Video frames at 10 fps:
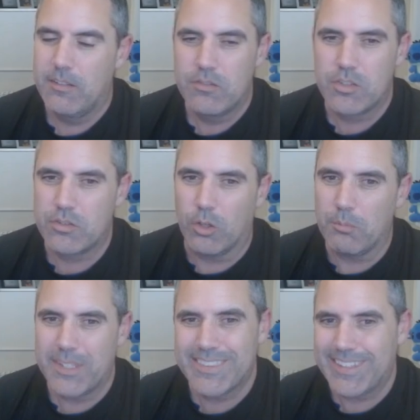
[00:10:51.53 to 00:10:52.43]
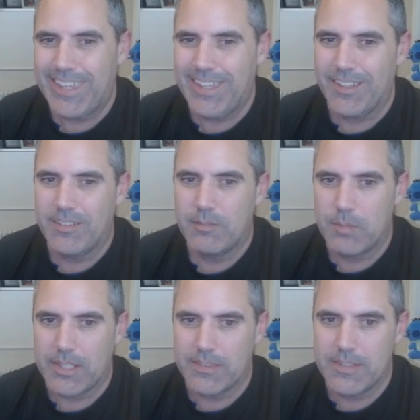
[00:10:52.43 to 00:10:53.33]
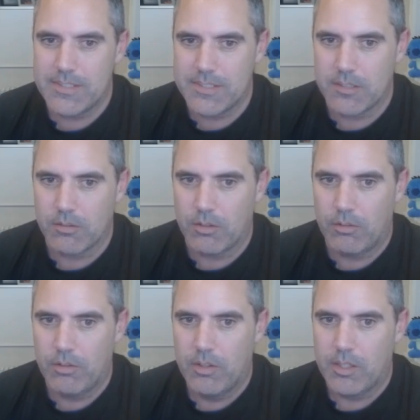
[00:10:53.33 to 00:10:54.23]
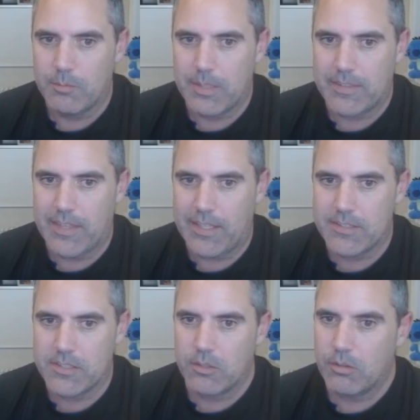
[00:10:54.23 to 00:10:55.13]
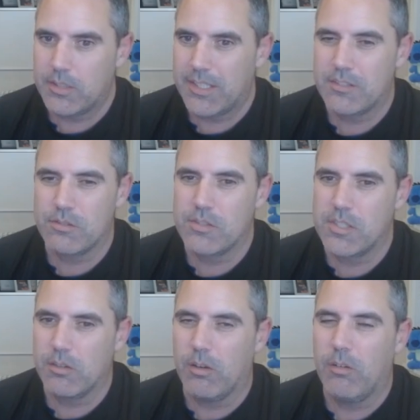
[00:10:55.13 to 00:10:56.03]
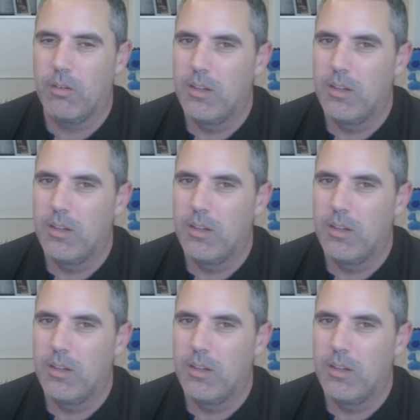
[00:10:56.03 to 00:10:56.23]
Just don't make the can. Make this 0 and make that 0, and the answer is 0.